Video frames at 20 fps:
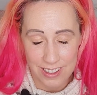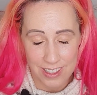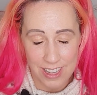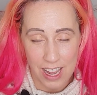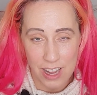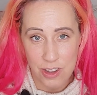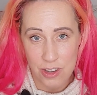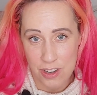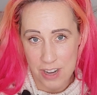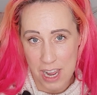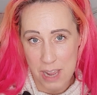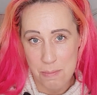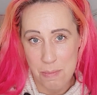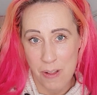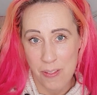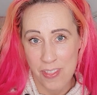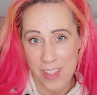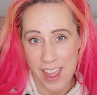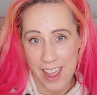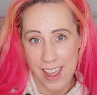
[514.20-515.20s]
get your name
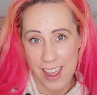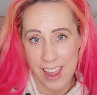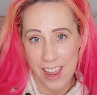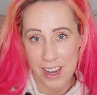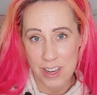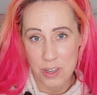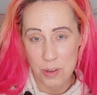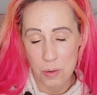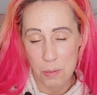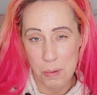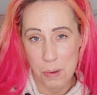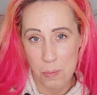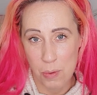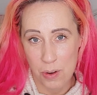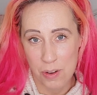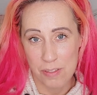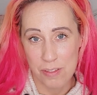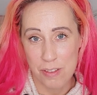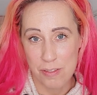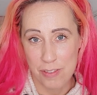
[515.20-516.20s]
on there and you will be
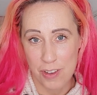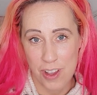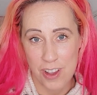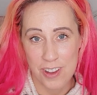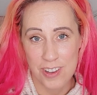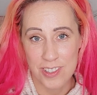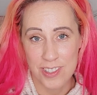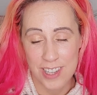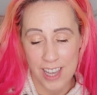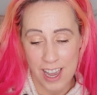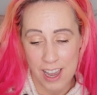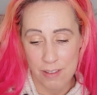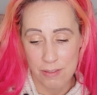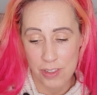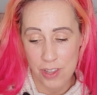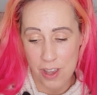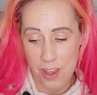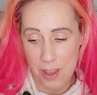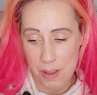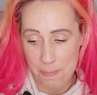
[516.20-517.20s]
one of the first to have
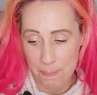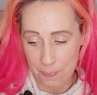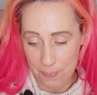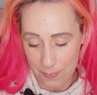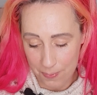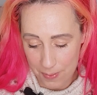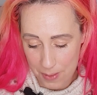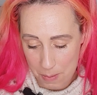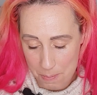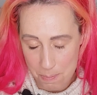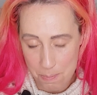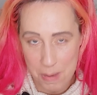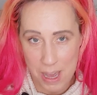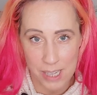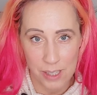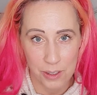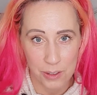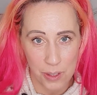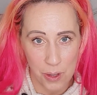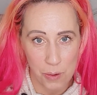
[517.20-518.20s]
the
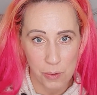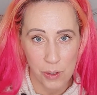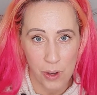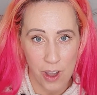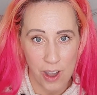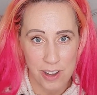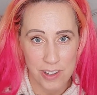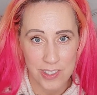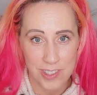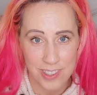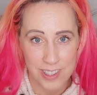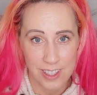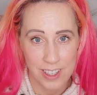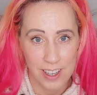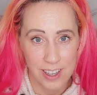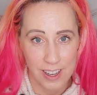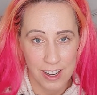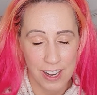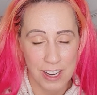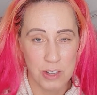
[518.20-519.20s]
mega low cost
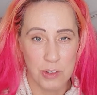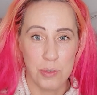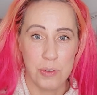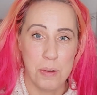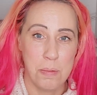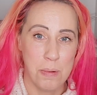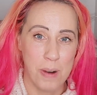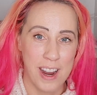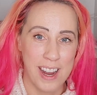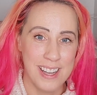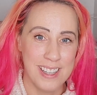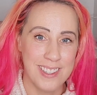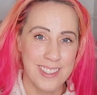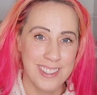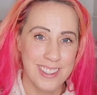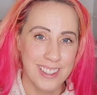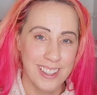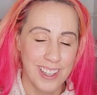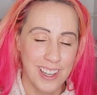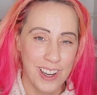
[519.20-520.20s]
entry
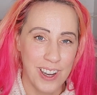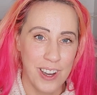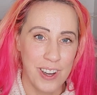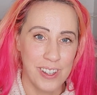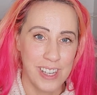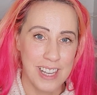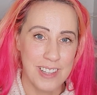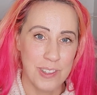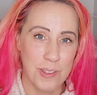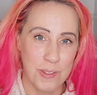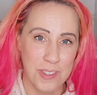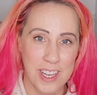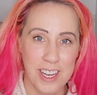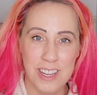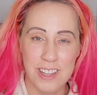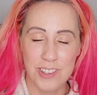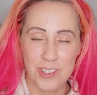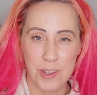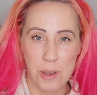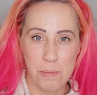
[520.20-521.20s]
price. Okay, so I'm
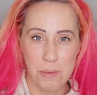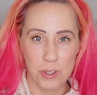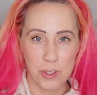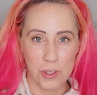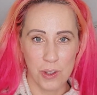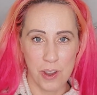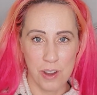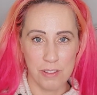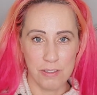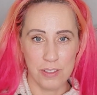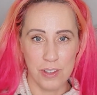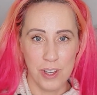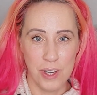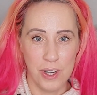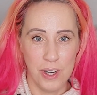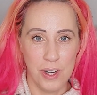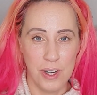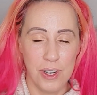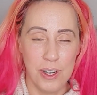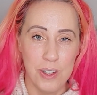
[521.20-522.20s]
sending you so much love,
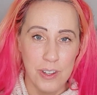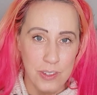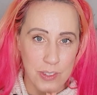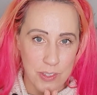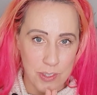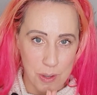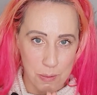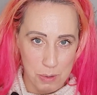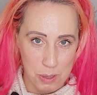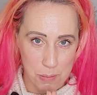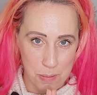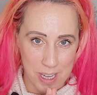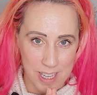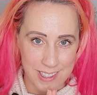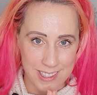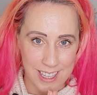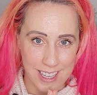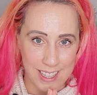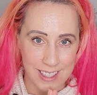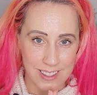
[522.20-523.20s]
so much
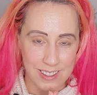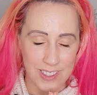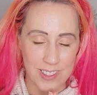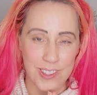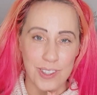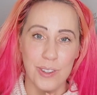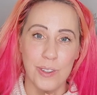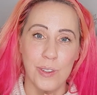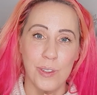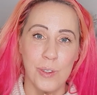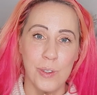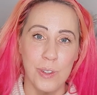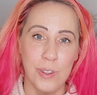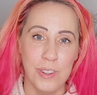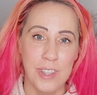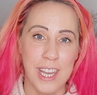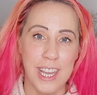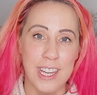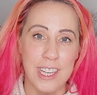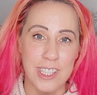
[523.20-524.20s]
blessings.
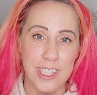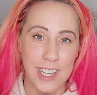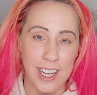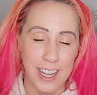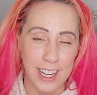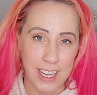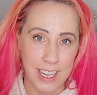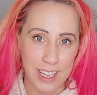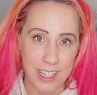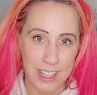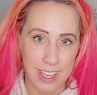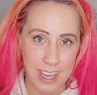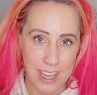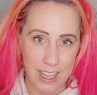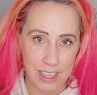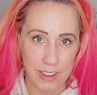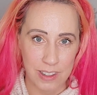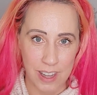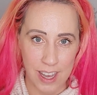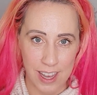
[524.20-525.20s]
Kutesha i
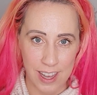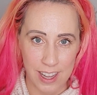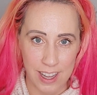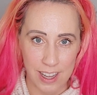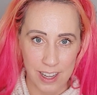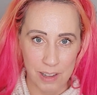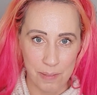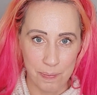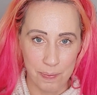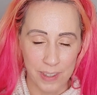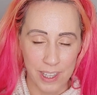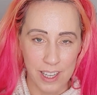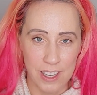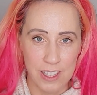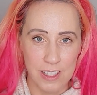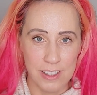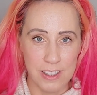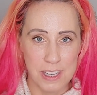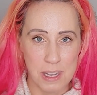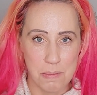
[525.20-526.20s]
kia tahe,
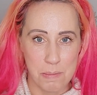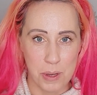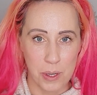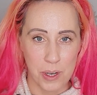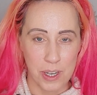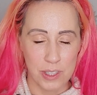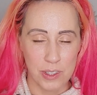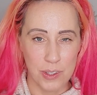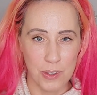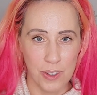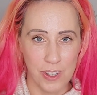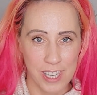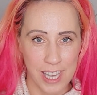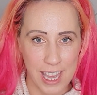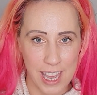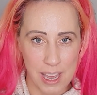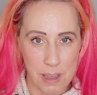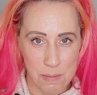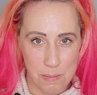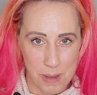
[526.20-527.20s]
timora
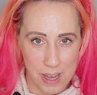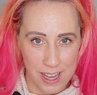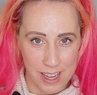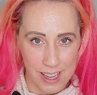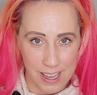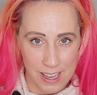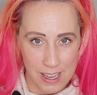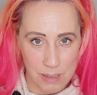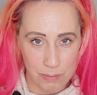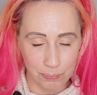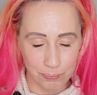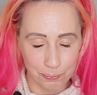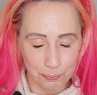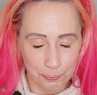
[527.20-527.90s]
tsuke e mai,